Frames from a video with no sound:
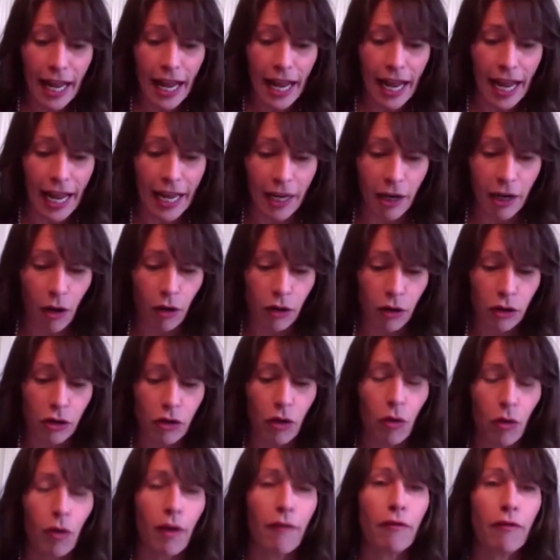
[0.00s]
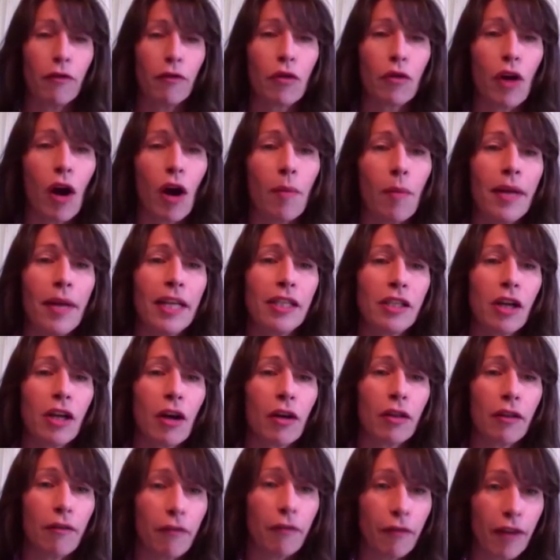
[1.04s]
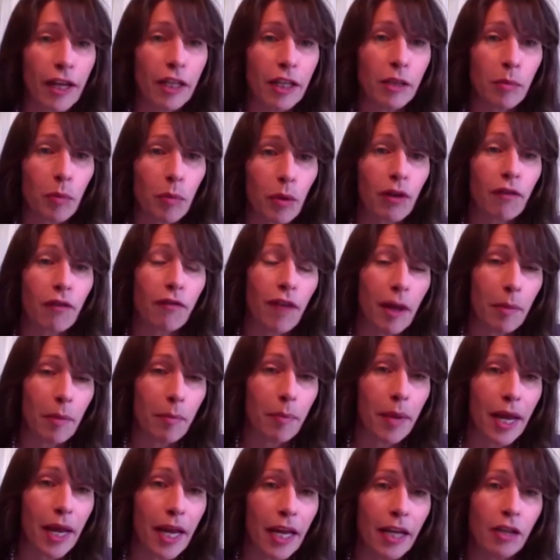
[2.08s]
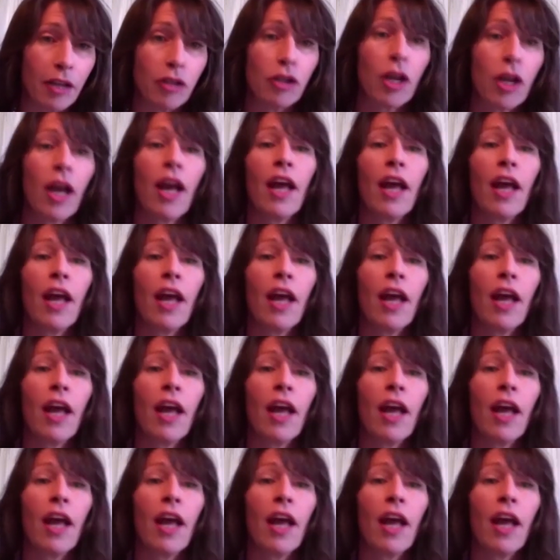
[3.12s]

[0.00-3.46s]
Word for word: And also if you comment on the Facebook event page,